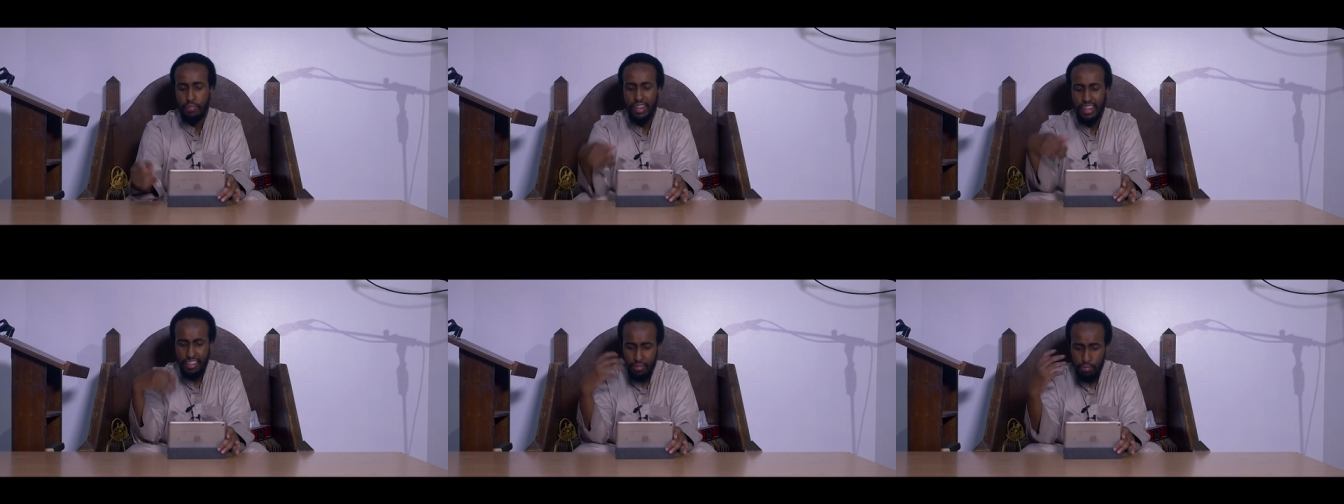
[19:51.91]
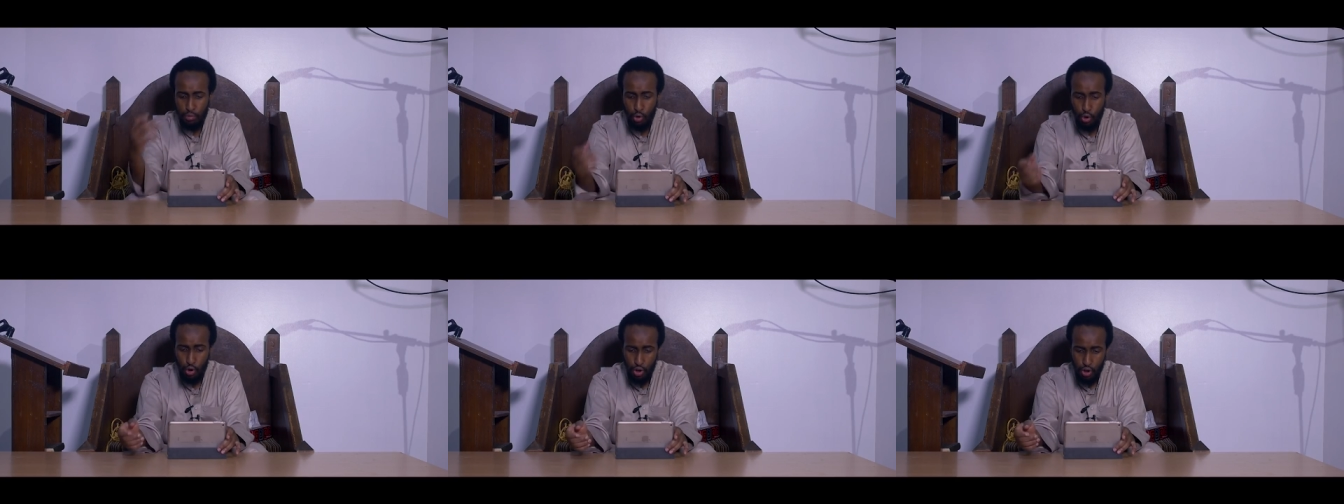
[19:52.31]
But it's
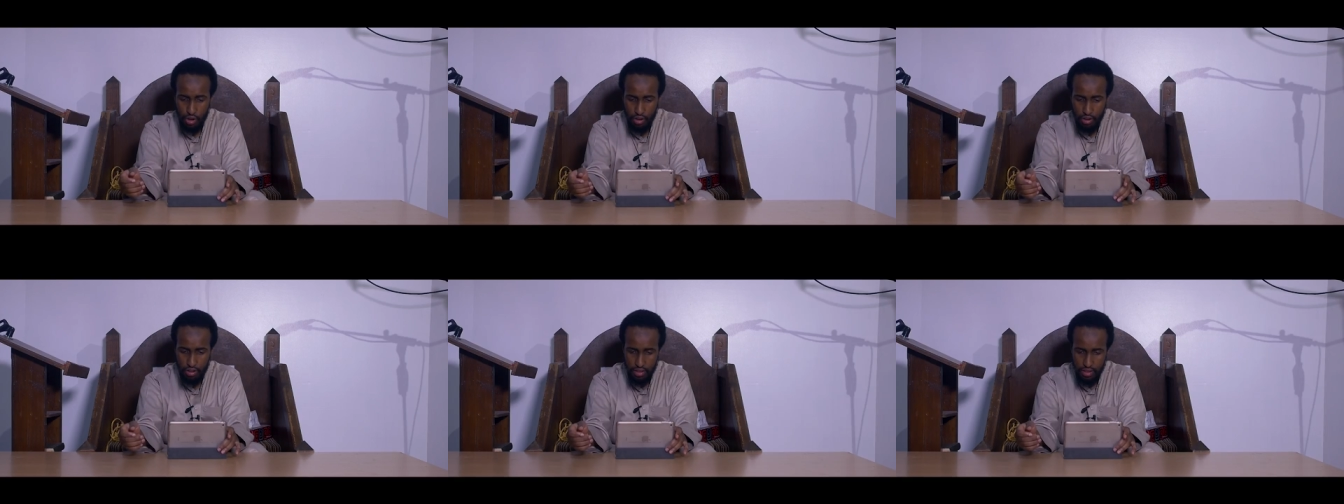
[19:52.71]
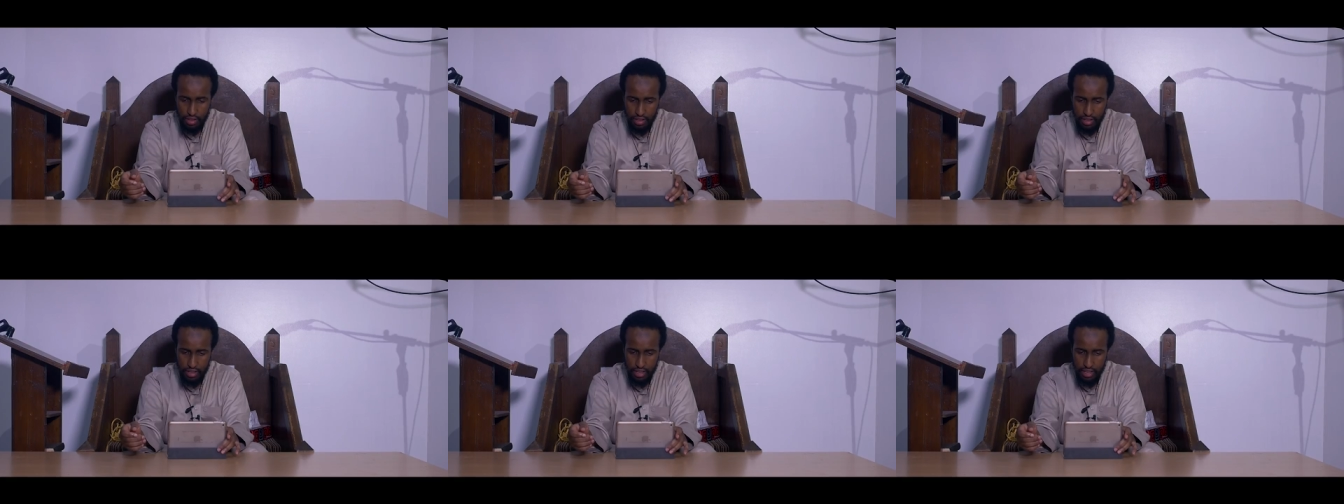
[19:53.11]
more
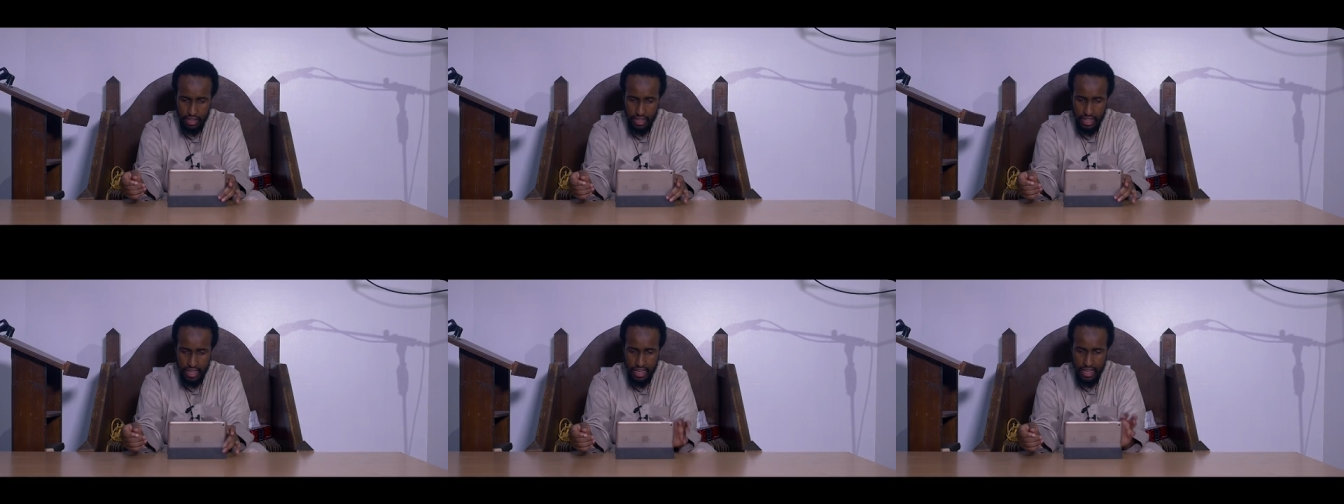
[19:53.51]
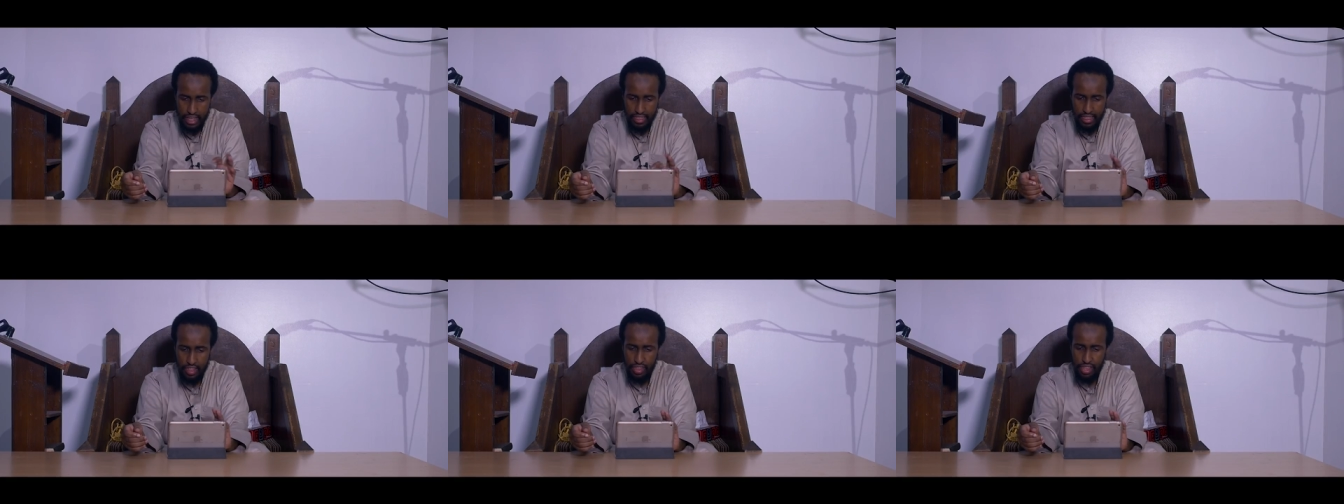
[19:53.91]

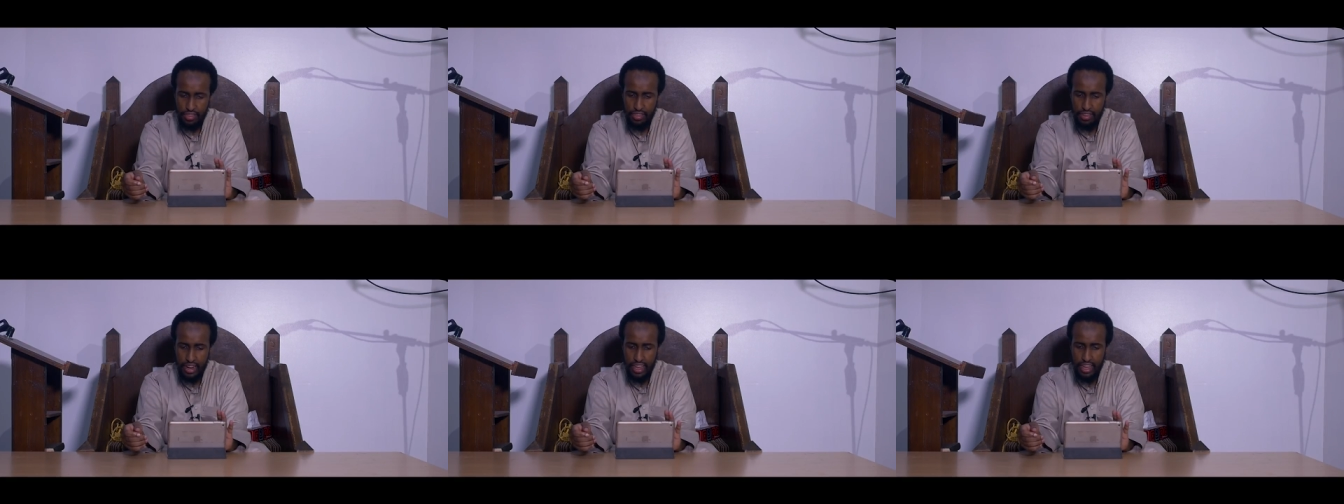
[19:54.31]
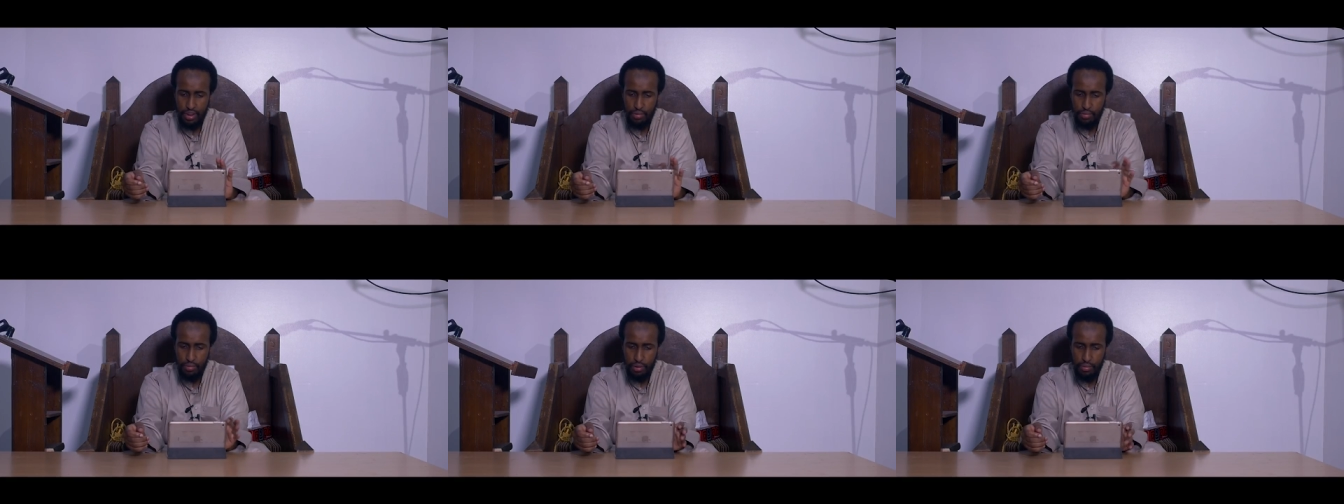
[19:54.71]
uh, than this, like
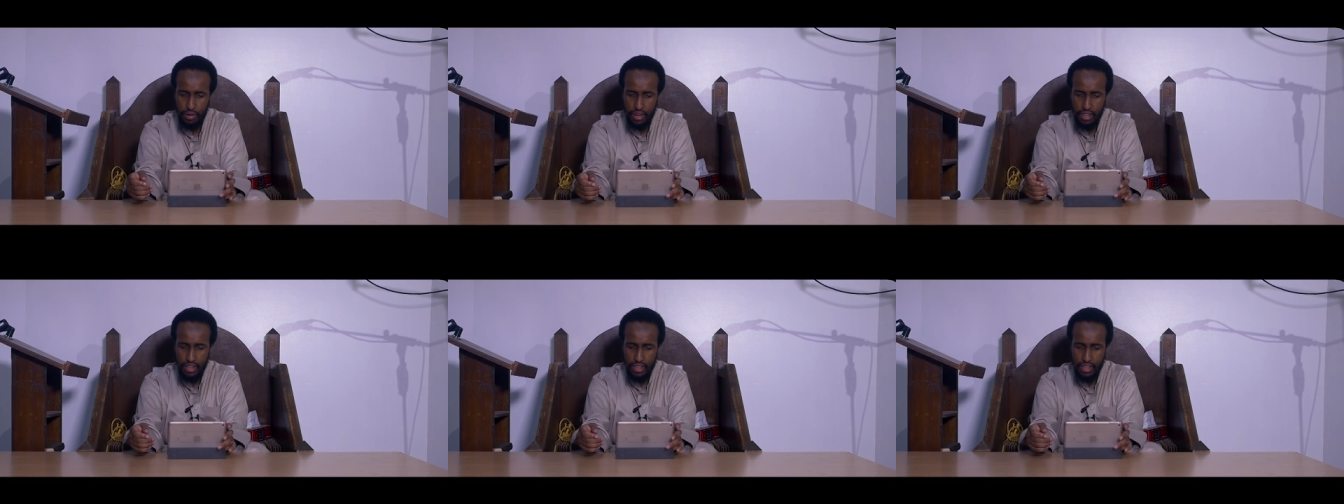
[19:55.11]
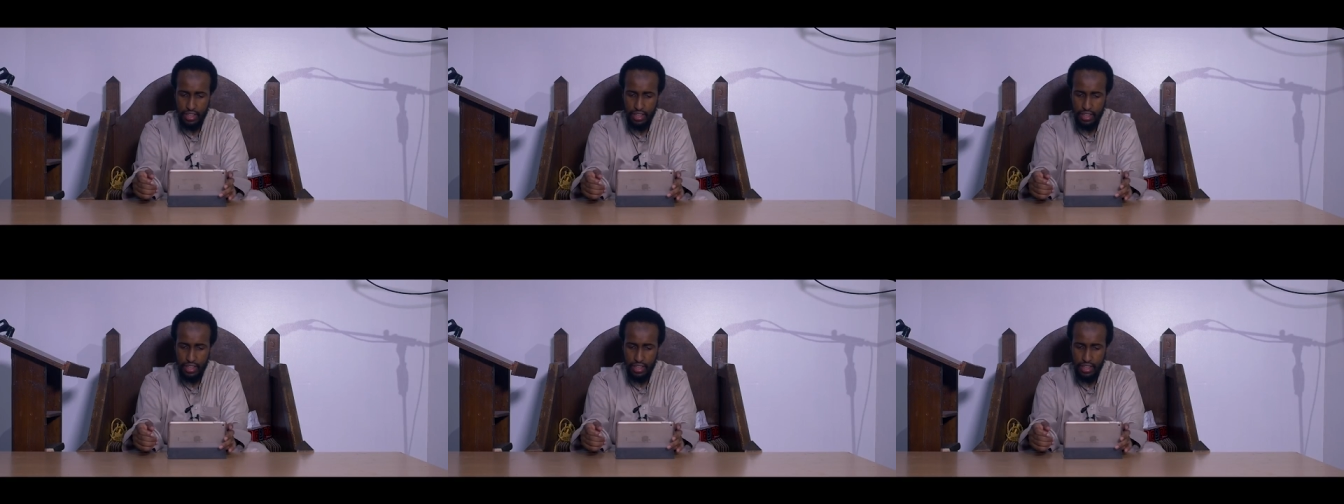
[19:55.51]
in, we will.